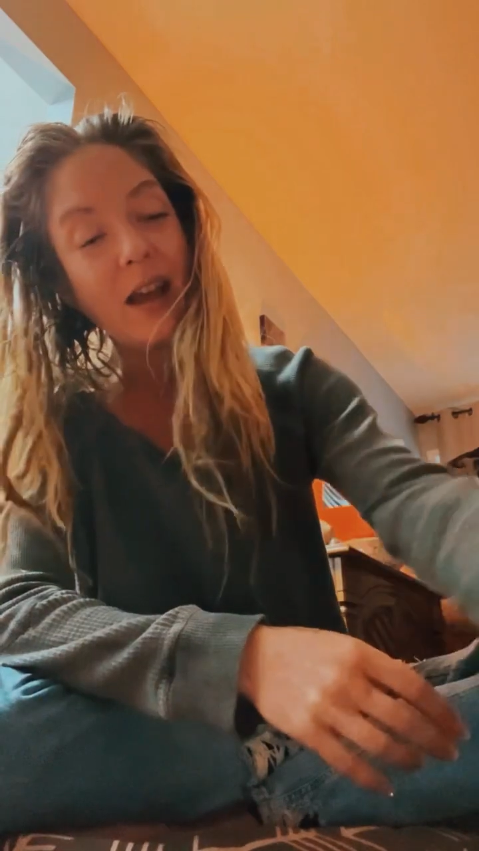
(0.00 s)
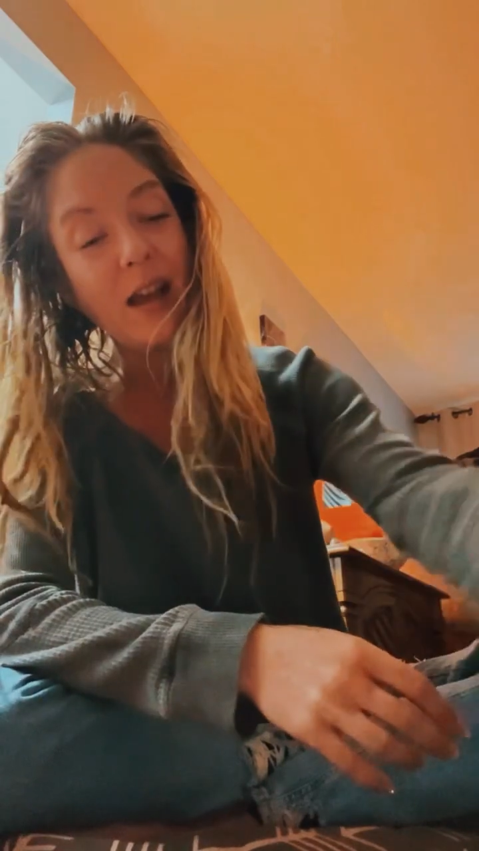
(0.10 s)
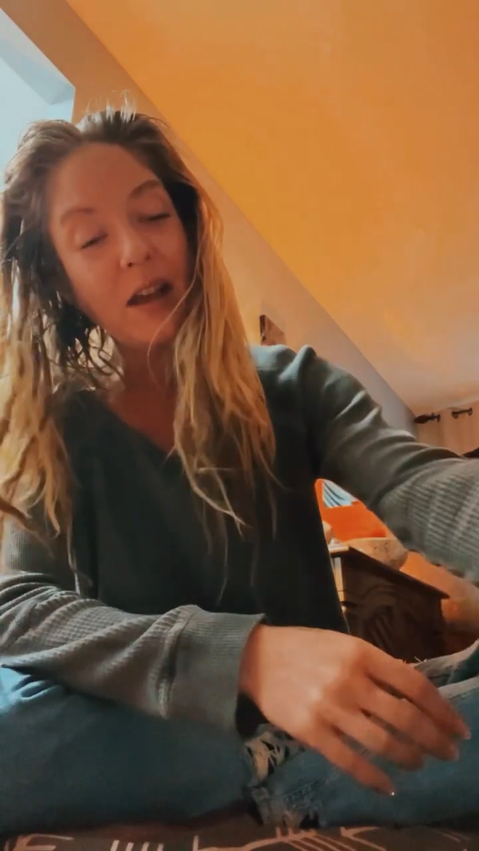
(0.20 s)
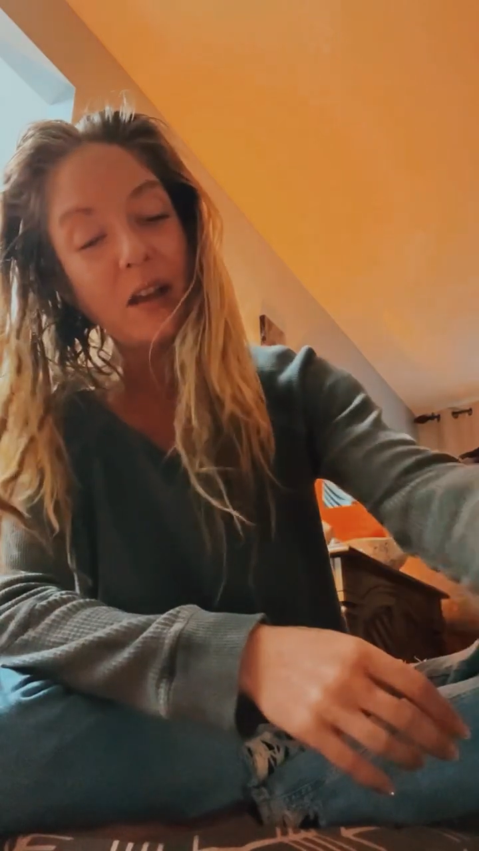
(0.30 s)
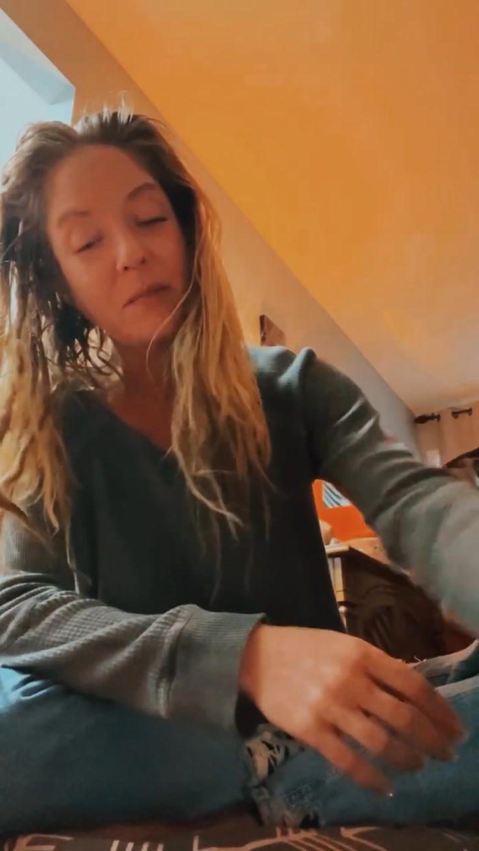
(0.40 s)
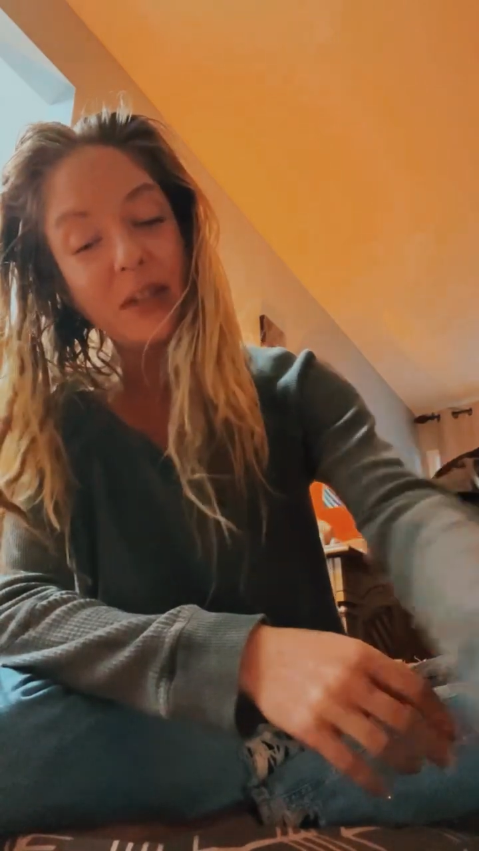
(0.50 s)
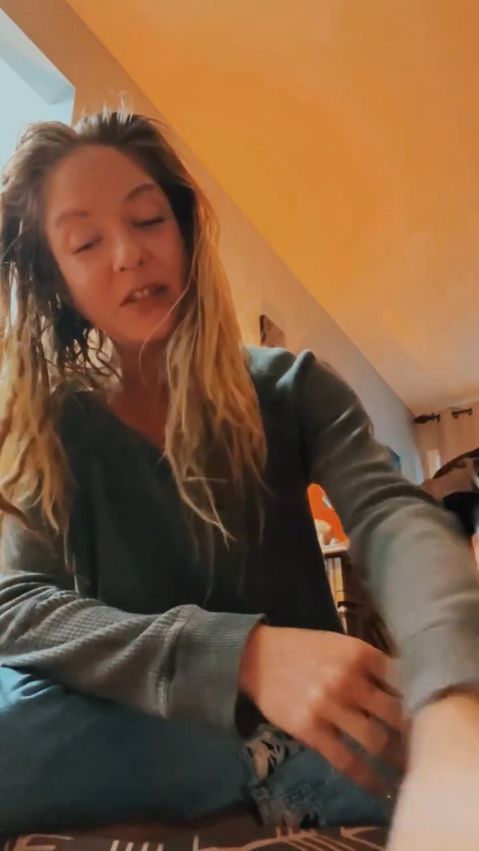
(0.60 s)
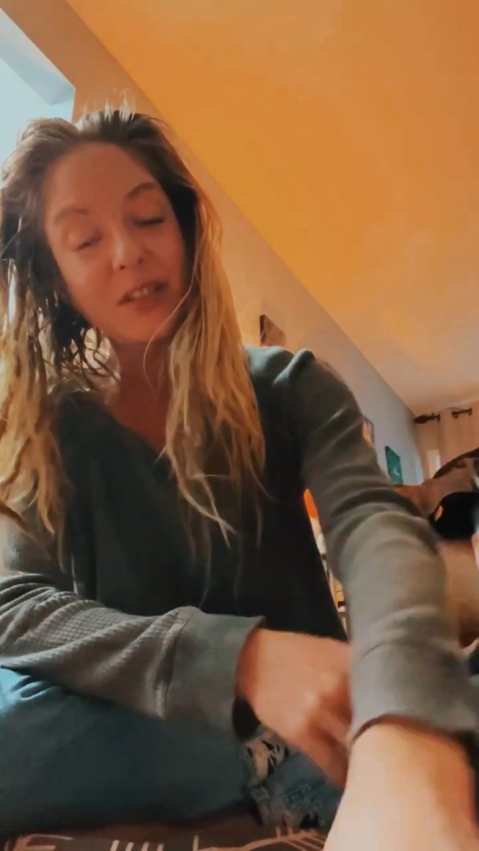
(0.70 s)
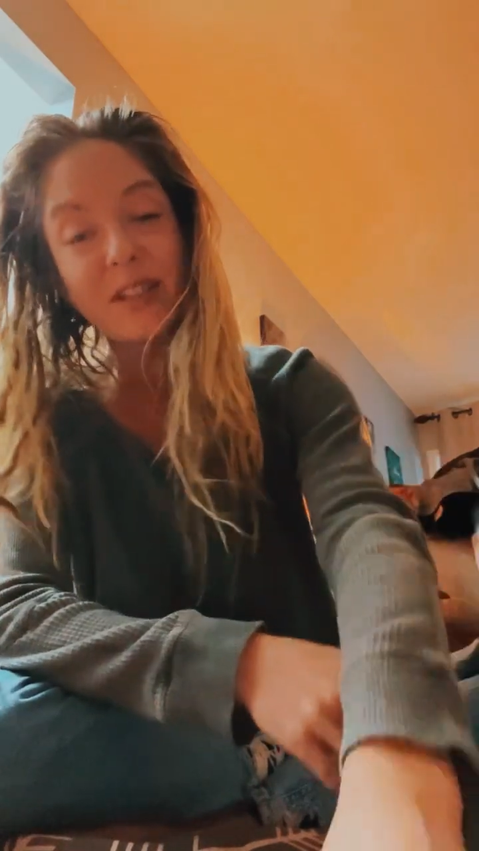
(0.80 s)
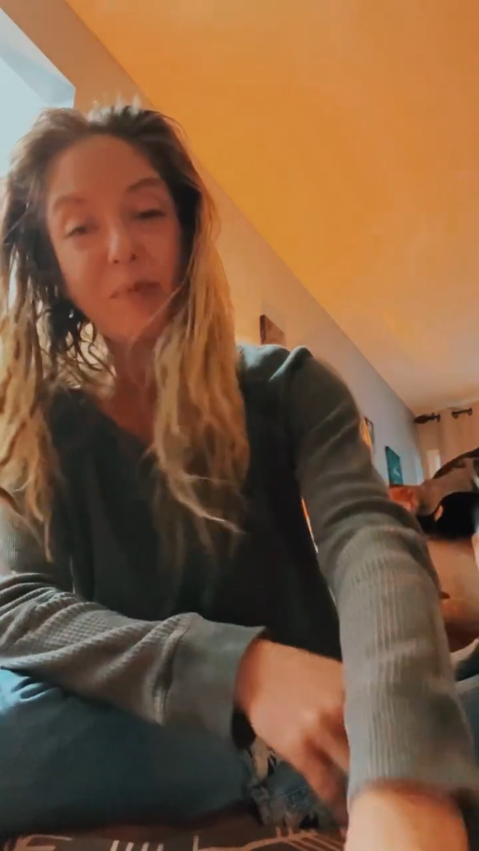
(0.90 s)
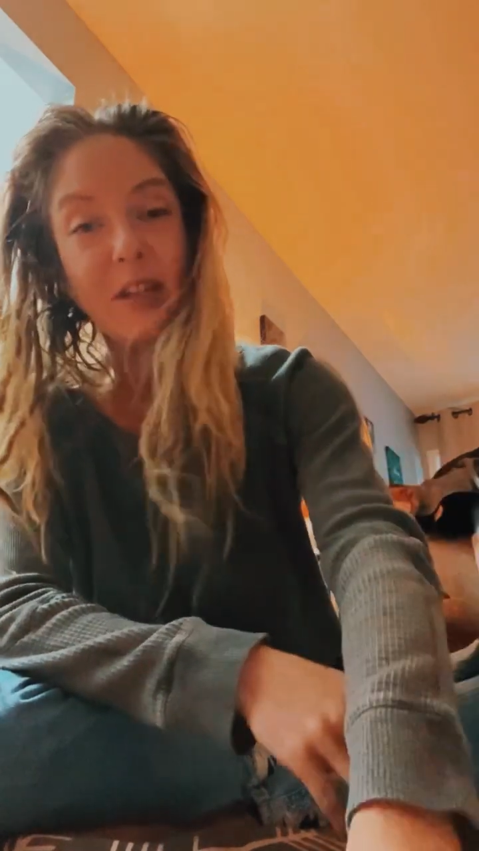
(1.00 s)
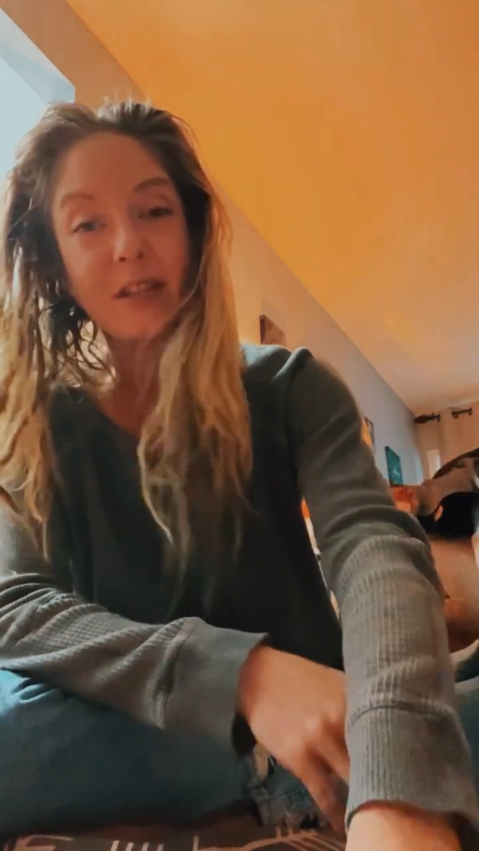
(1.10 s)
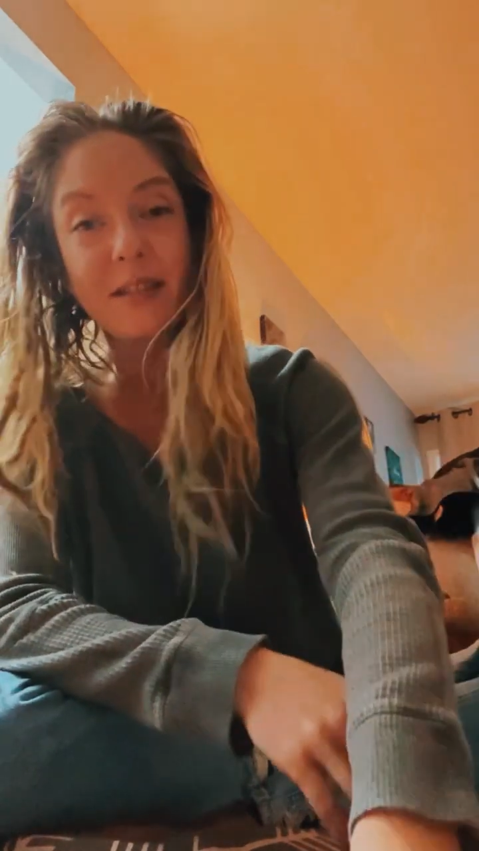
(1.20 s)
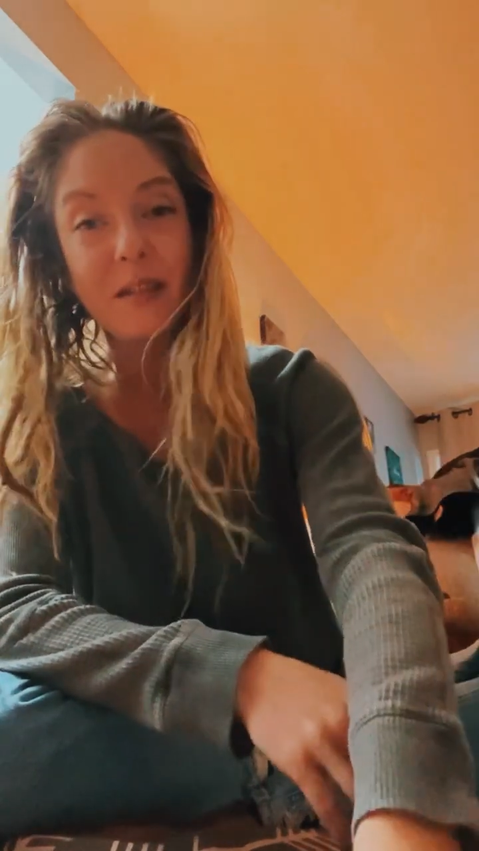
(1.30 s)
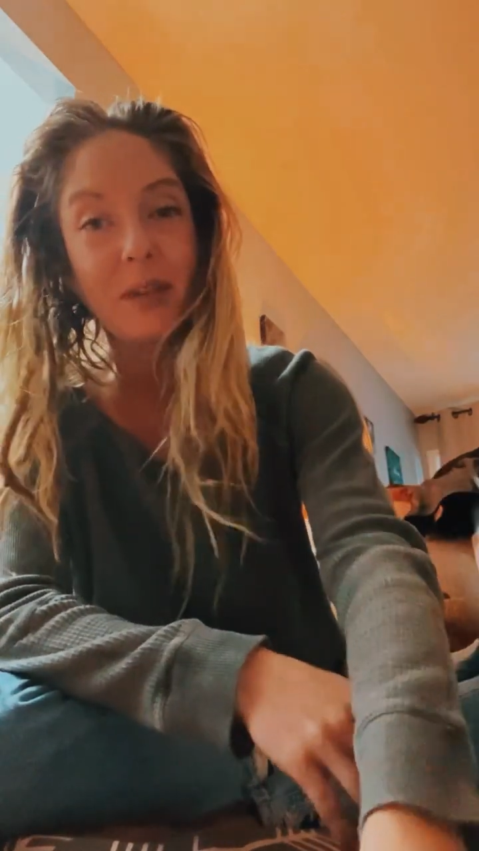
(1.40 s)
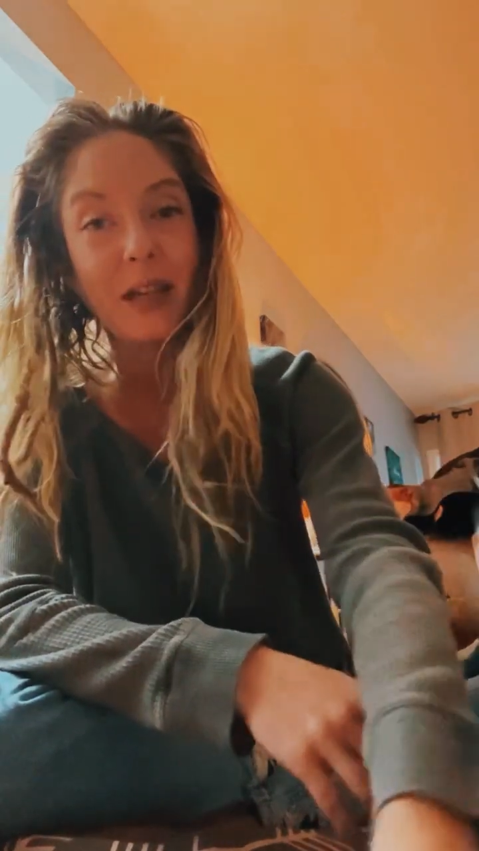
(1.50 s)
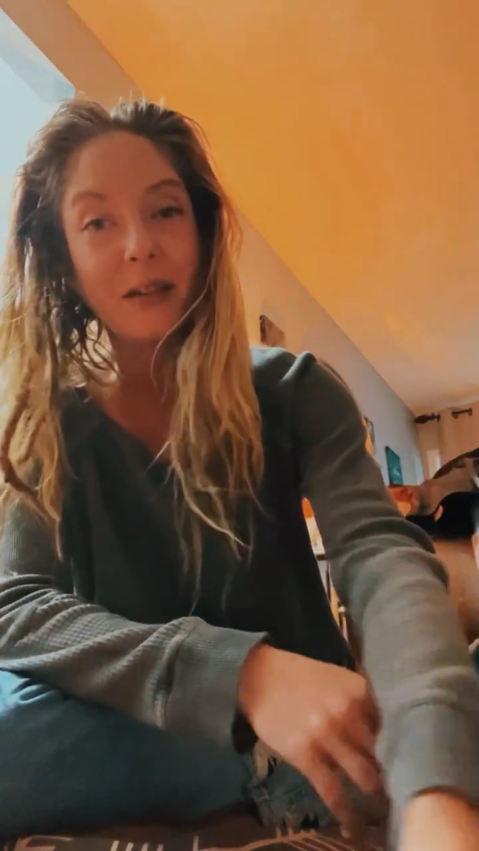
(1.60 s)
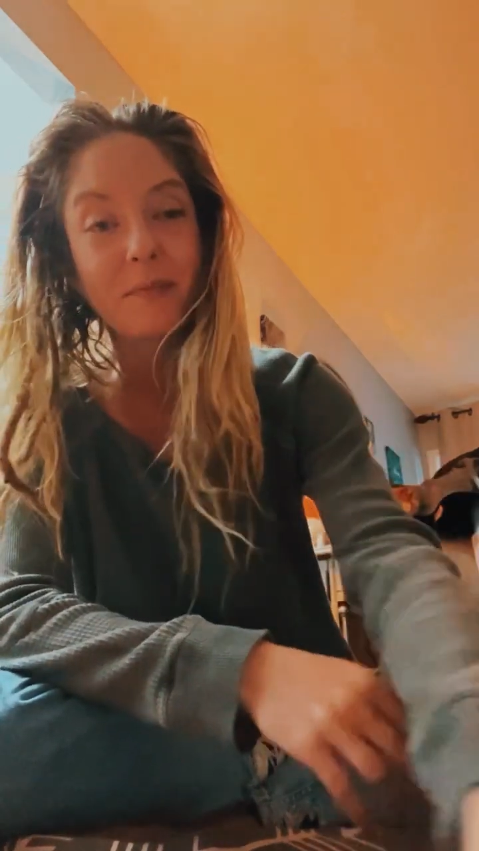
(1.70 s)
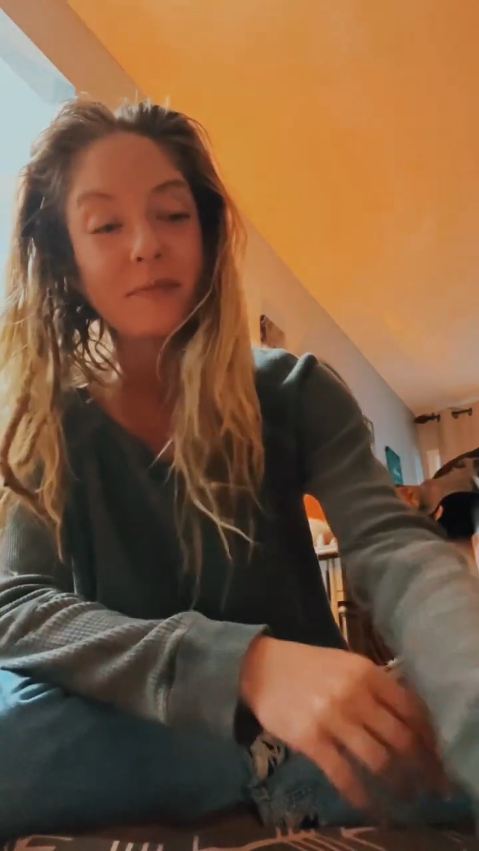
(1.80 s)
It just speaks to me.